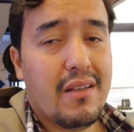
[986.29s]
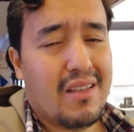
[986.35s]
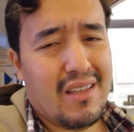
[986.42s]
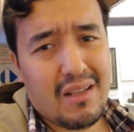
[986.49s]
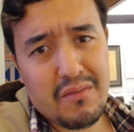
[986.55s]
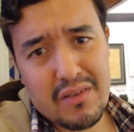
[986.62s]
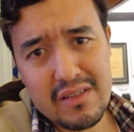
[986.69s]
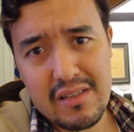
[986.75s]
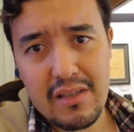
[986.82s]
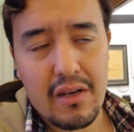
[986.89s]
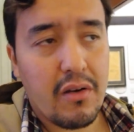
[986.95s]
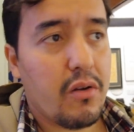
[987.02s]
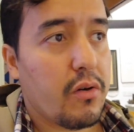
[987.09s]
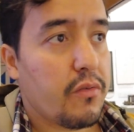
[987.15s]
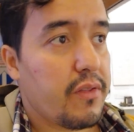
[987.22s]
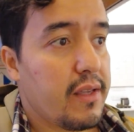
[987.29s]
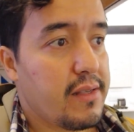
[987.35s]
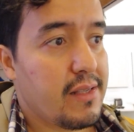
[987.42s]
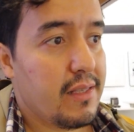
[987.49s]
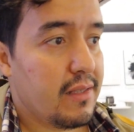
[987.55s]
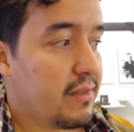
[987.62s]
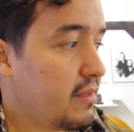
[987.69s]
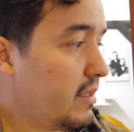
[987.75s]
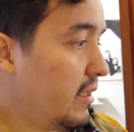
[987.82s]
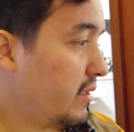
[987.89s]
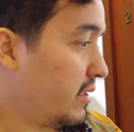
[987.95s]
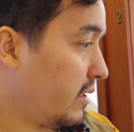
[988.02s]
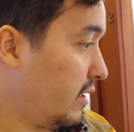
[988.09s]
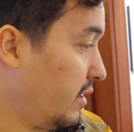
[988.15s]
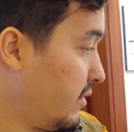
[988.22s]
he invented a lot of things in the steel
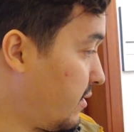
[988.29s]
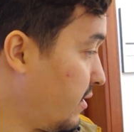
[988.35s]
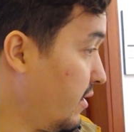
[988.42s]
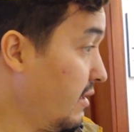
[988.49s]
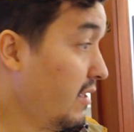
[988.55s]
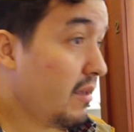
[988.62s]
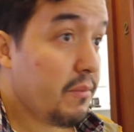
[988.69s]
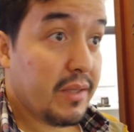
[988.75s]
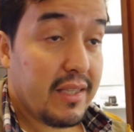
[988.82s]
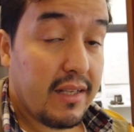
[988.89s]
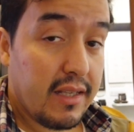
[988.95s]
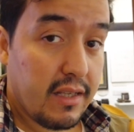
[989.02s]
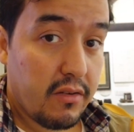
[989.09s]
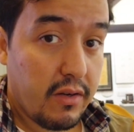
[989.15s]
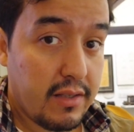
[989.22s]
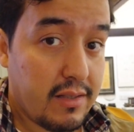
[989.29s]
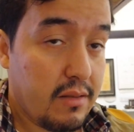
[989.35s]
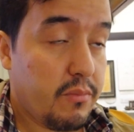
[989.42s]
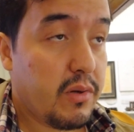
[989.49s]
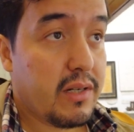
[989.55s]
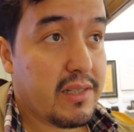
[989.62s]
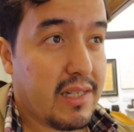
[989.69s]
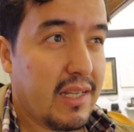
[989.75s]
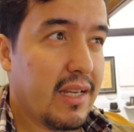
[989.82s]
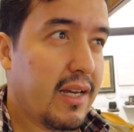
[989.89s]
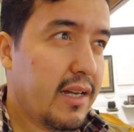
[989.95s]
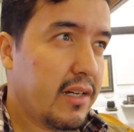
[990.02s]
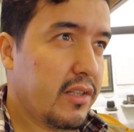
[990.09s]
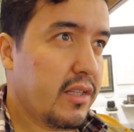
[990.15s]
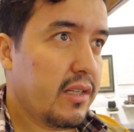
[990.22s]
techniques, but then he created a branch. He
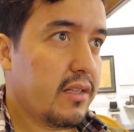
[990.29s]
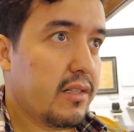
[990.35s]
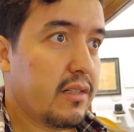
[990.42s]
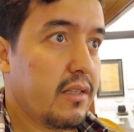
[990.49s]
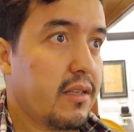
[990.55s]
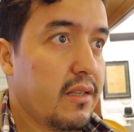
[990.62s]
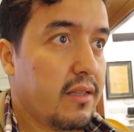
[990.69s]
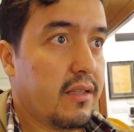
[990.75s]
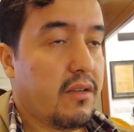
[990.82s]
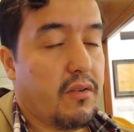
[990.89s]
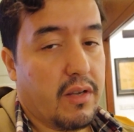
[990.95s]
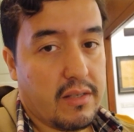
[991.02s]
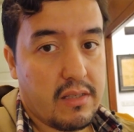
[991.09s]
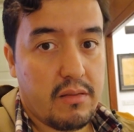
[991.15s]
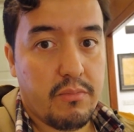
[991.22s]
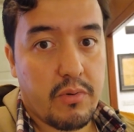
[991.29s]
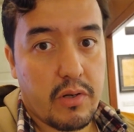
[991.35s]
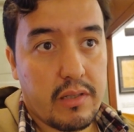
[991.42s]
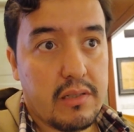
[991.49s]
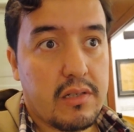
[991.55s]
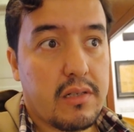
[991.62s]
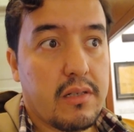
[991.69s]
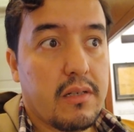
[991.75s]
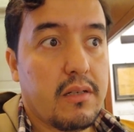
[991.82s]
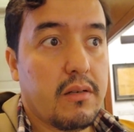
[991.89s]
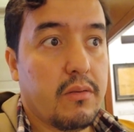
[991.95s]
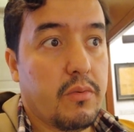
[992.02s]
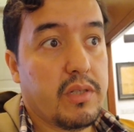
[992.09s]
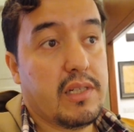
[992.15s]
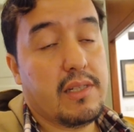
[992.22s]
hired a guy and created the branch,
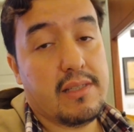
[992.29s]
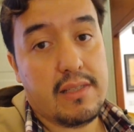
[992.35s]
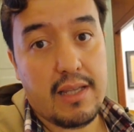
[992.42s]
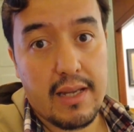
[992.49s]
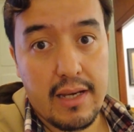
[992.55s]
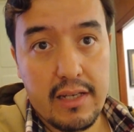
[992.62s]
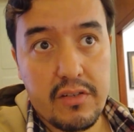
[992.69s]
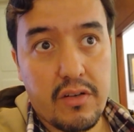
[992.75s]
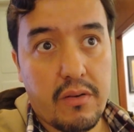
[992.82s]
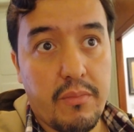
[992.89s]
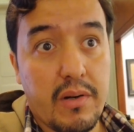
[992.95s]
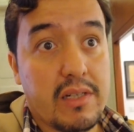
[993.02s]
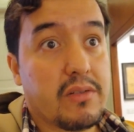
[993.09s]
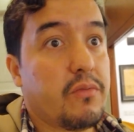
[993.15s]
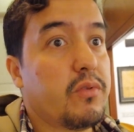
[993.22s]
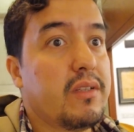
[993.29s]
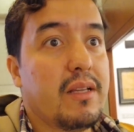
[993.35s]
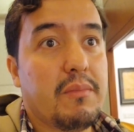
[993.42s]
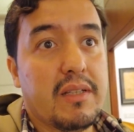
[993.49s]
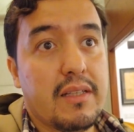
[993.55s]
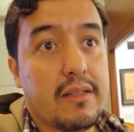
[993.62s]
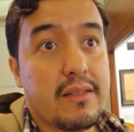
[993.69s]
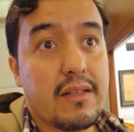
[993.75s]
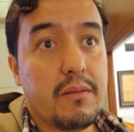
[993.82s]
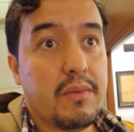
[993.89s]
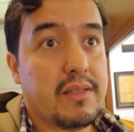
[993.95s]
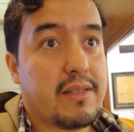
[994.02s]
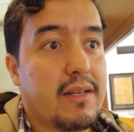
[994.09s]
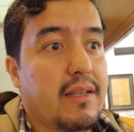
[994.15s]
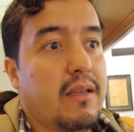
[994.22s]
which is the electric branch. For them at the time,
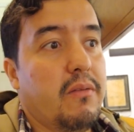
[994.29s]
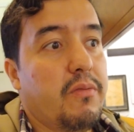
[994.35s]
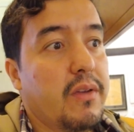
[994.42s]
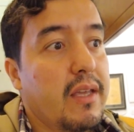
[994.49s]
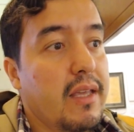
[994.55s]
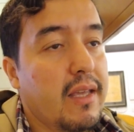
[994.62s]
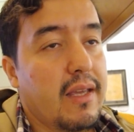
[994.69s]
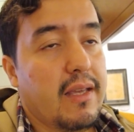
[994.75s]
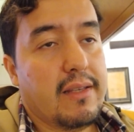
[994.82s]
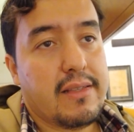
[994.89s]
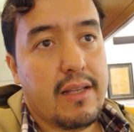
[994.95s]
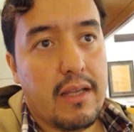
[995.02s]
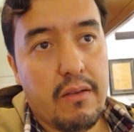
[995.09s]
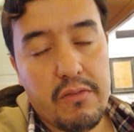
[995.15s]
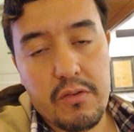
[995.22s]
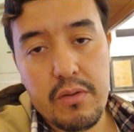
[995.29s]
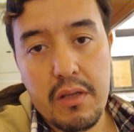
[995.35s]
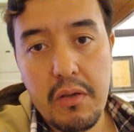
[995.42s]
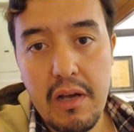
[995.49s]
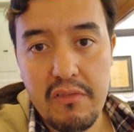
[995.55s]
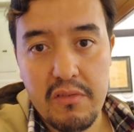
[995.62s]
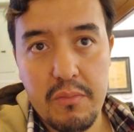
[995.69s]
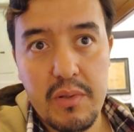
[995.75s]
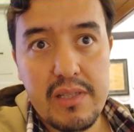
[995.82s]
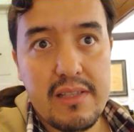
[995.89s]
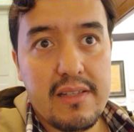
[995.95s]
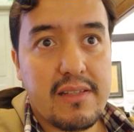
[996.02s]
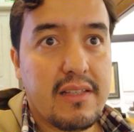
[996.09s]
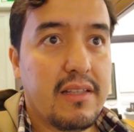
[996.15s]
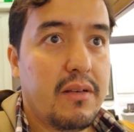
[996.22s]
it's like if today you have a
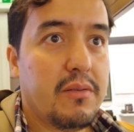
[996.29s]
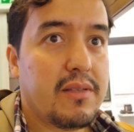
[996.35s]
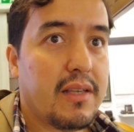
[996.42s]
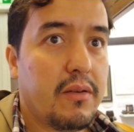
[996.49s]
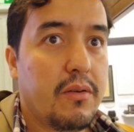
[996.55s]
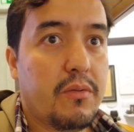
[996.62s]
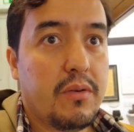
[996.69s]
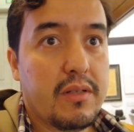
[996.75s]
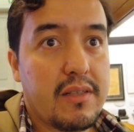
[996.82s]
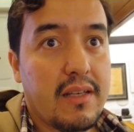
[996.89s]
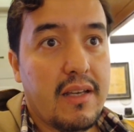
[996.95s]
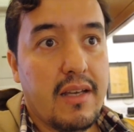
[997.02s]
business and then you say, you know what,